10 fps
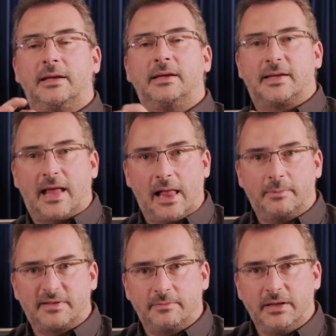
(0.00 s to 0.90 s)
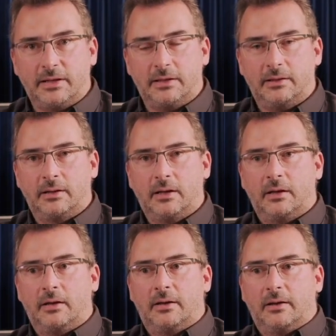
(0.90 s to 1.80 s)
it helps me
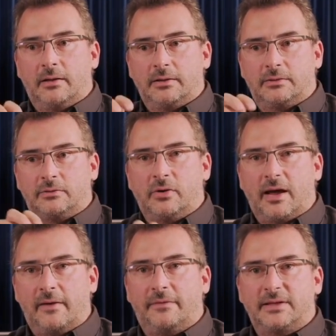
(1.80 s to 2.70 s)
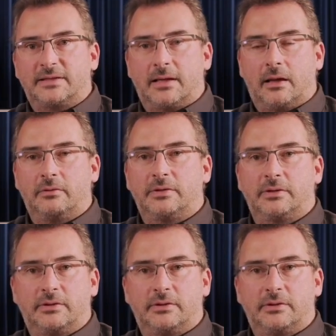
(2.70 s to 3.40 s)
to have this sound